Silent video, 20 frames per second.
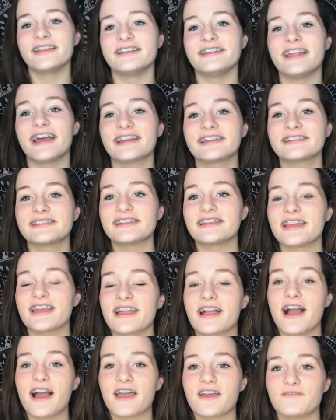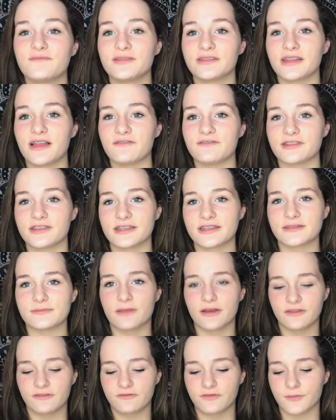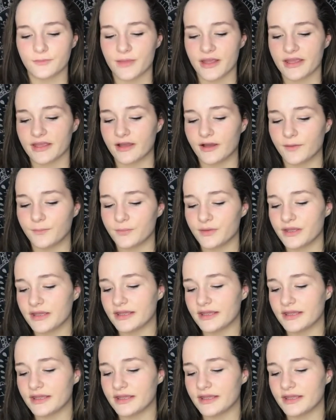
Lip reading: Next thing I have been loving this month for makeup